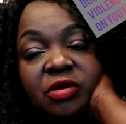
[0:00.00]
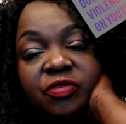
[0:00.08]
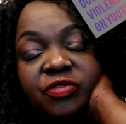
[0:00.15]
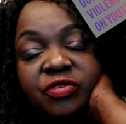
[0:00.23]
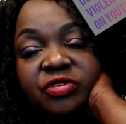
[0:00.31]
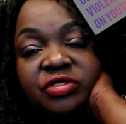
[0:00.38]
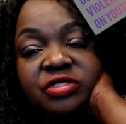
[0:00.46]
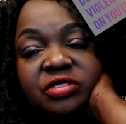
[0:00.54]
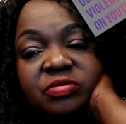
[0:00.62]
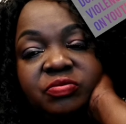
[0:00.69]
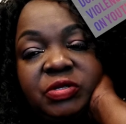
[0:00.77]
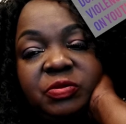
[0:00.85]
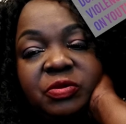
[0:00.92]
Of
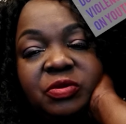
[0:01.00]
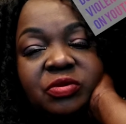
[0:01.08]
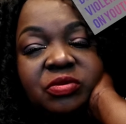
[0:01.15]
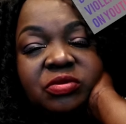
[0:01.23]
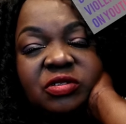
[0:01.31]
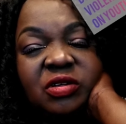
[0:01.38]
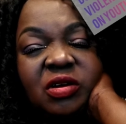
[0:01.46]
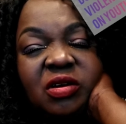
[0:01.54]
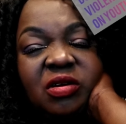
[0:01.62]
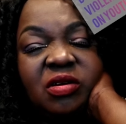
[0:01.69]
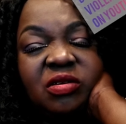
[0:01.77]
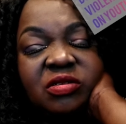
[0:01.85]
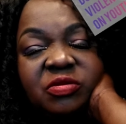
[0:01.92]
course, people
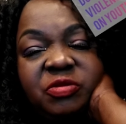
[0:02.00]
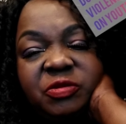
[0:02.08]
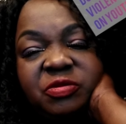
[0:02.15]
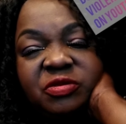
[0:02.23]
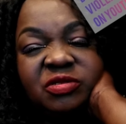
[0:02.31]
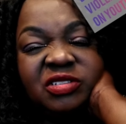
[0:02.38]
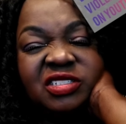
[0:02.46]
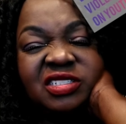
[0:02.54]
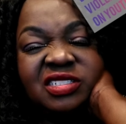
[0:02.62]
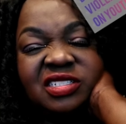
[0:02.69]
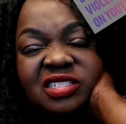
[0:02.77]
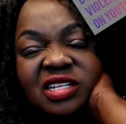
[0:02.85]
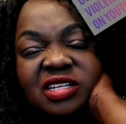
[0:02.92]
talk, people are
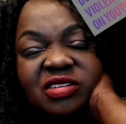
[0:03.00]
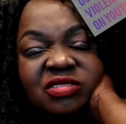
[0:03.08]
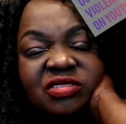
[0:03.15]
just like,